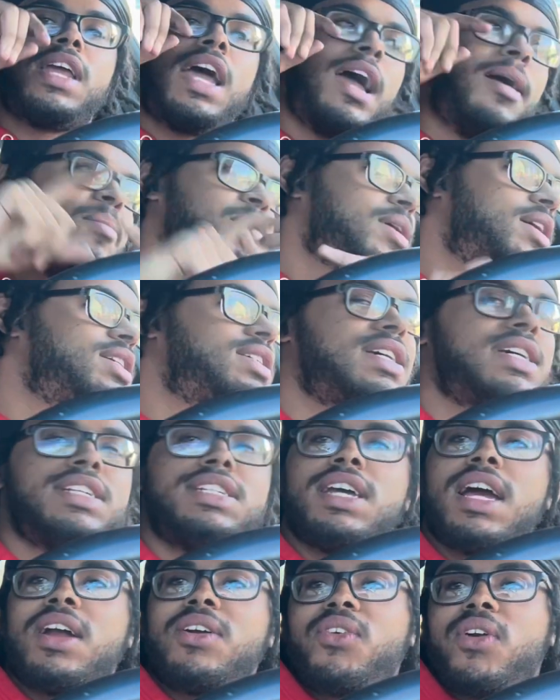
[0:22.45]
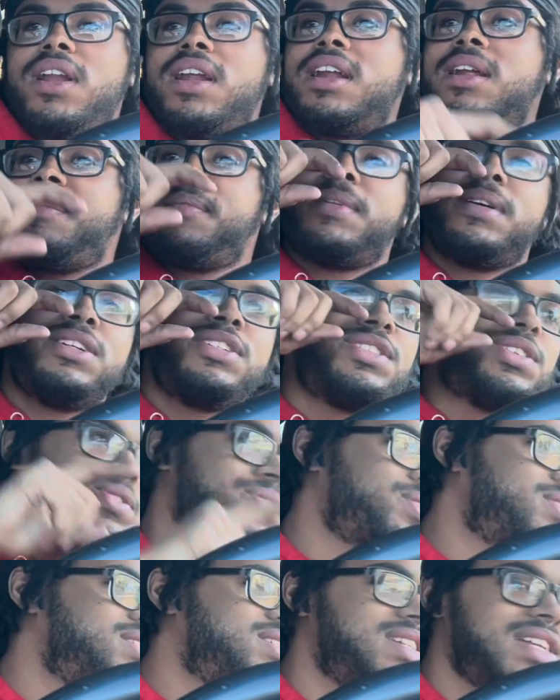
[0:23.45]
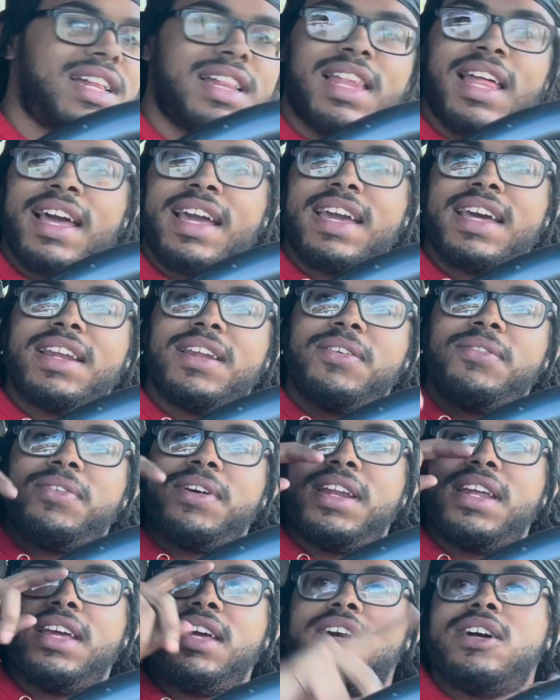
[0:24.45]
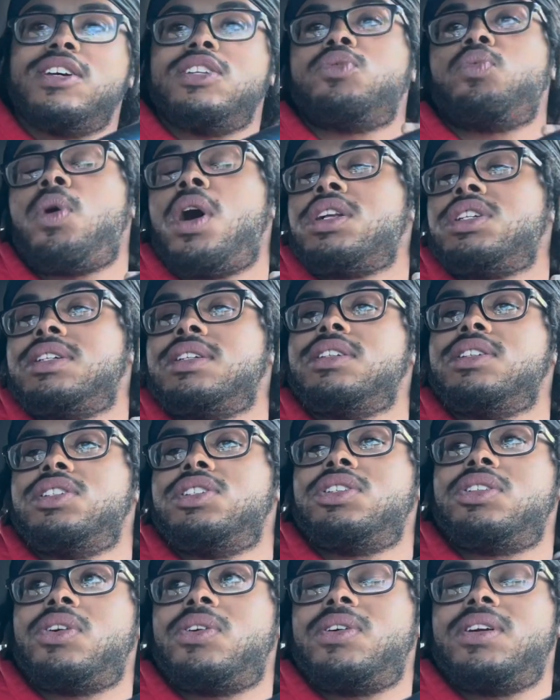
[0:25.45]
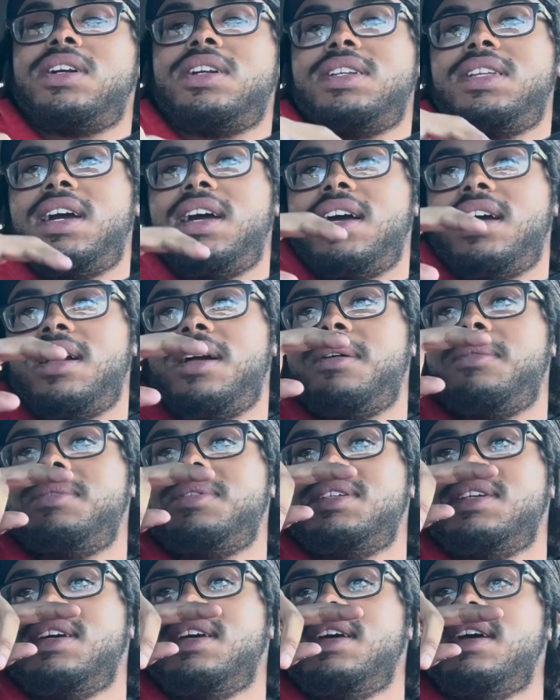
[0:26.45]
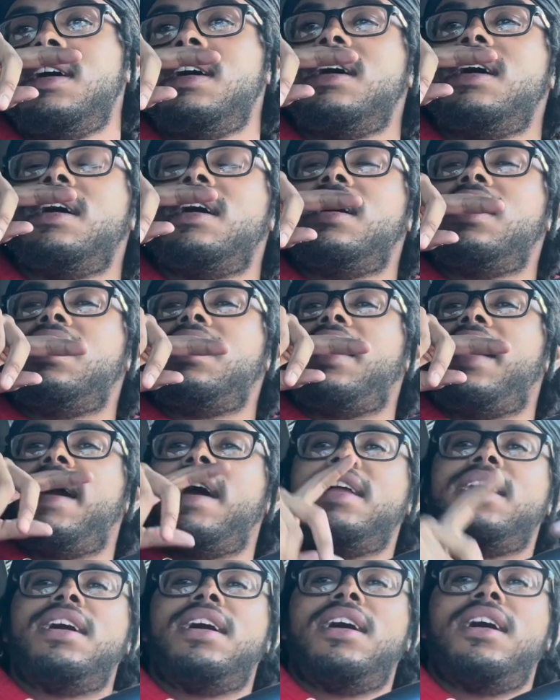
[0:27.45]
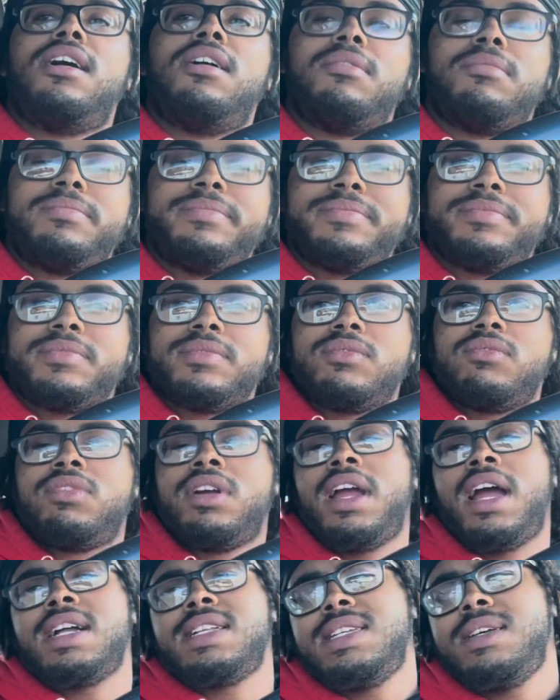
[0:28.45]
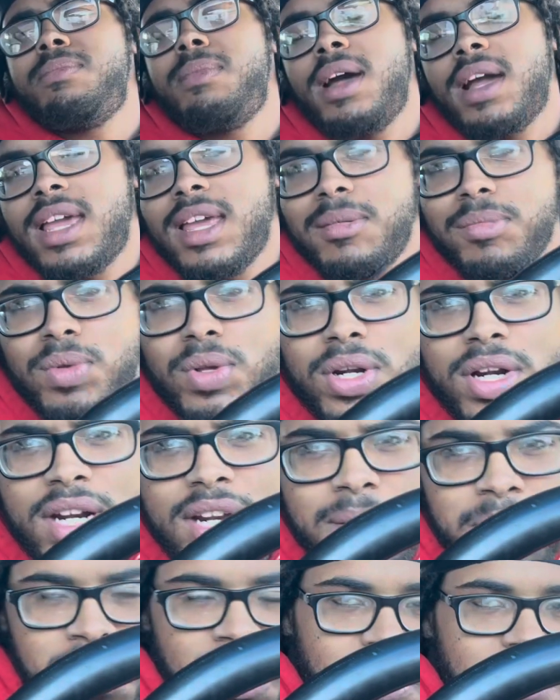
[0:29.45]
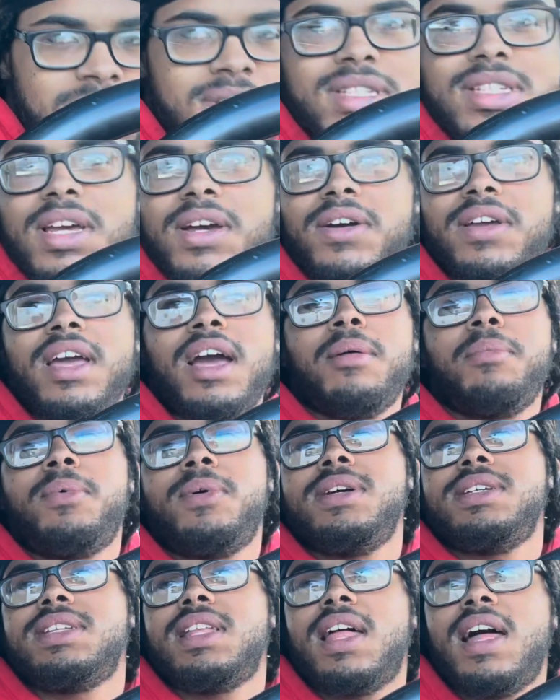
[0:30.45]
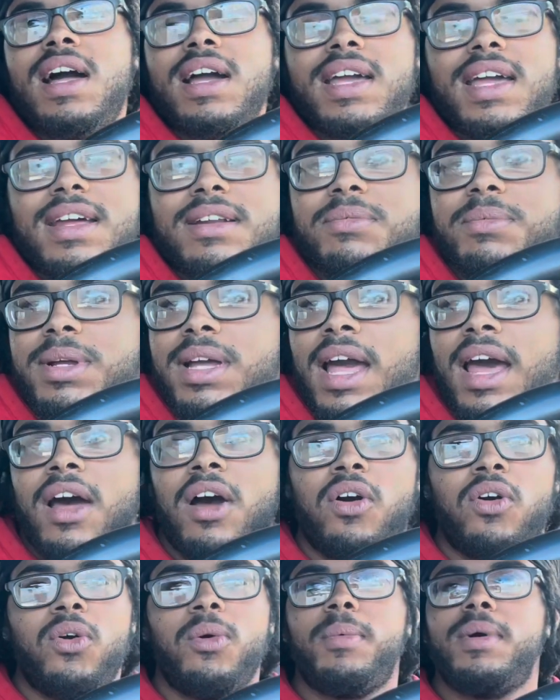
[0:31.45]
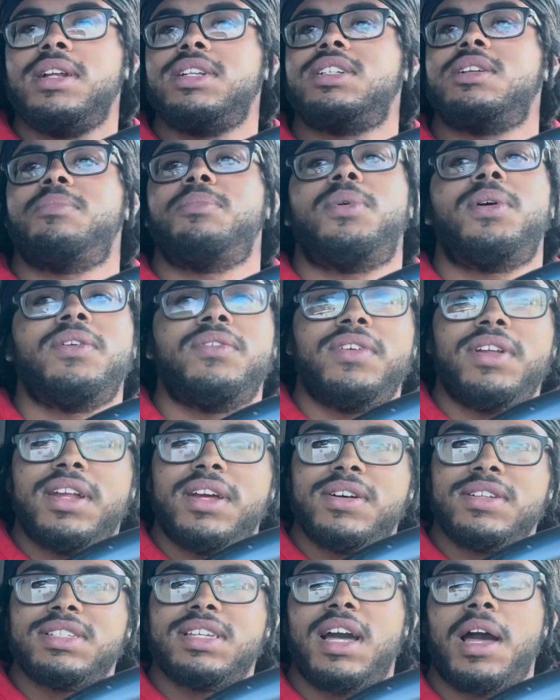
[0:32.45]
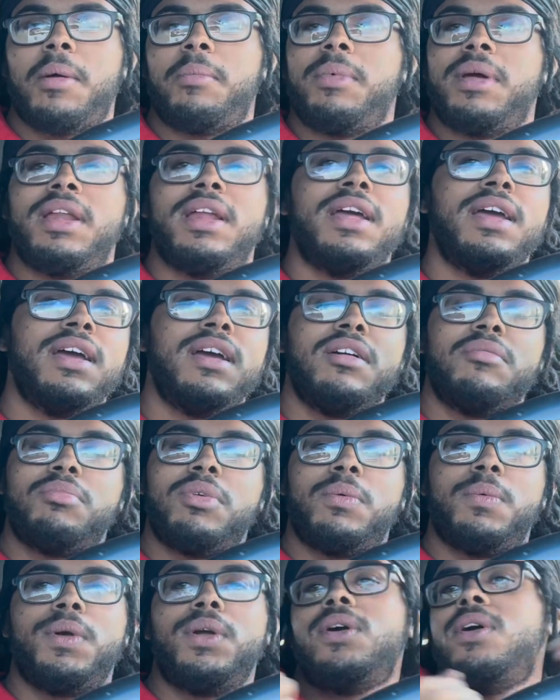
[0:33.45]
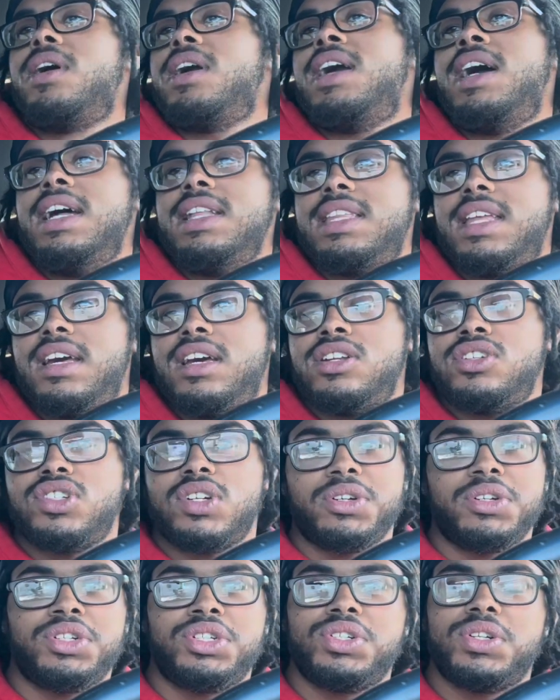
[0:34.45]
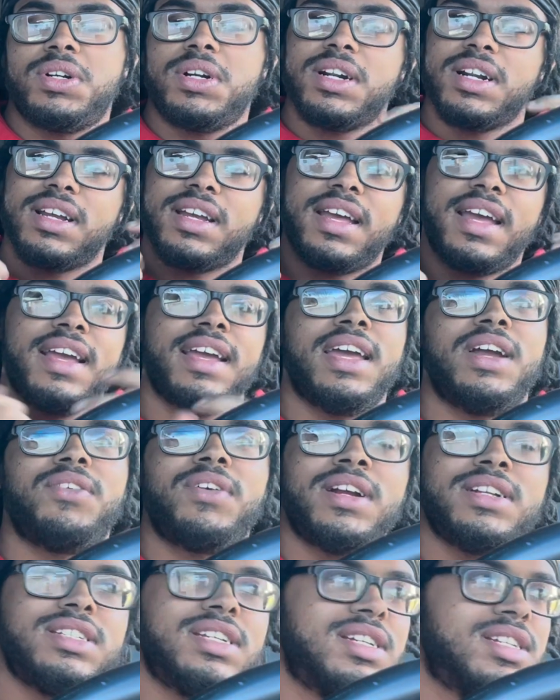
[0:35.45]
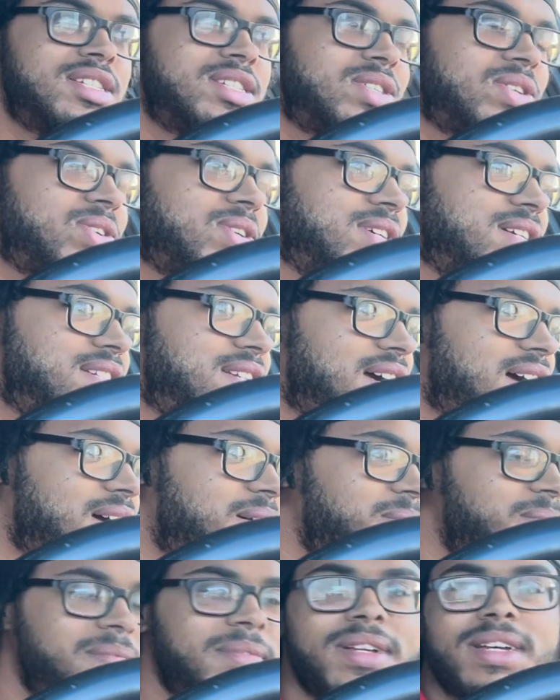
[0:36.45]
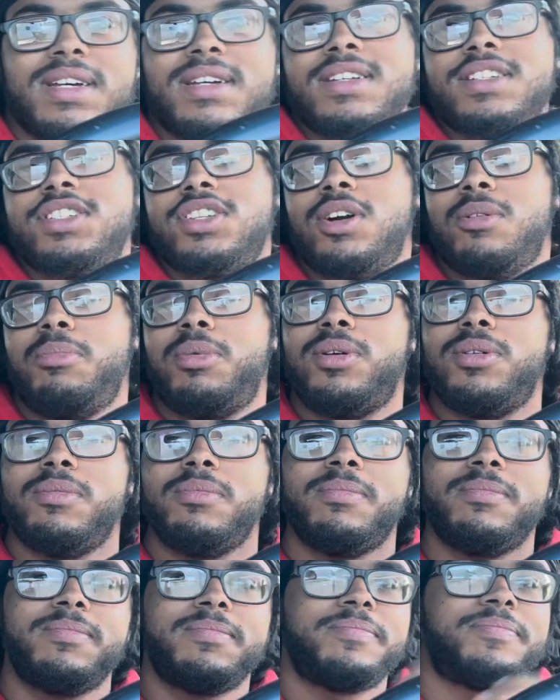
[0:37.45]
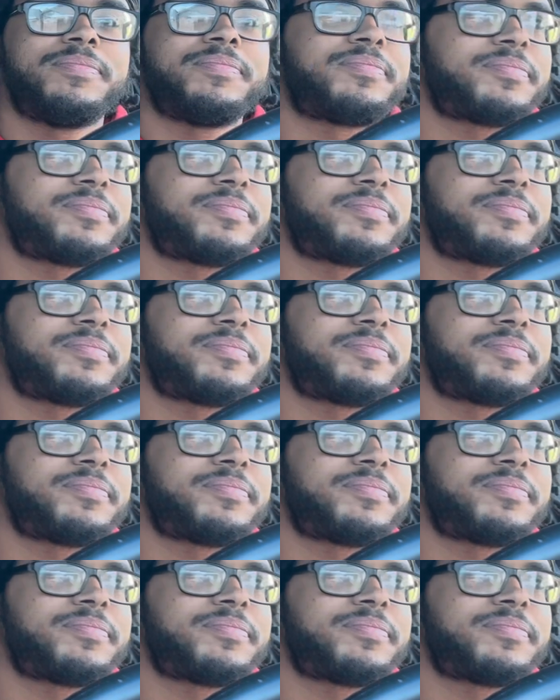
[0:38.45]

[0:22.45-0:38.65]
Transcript: I appreciate y'all running up the shorts, liking the videos, watching the story times. And, react to my community post. Yo, y'all boys lock in. We got a whole bunch of more videos coming. But we gonna cut the intro short and get right to the story time. So, boom.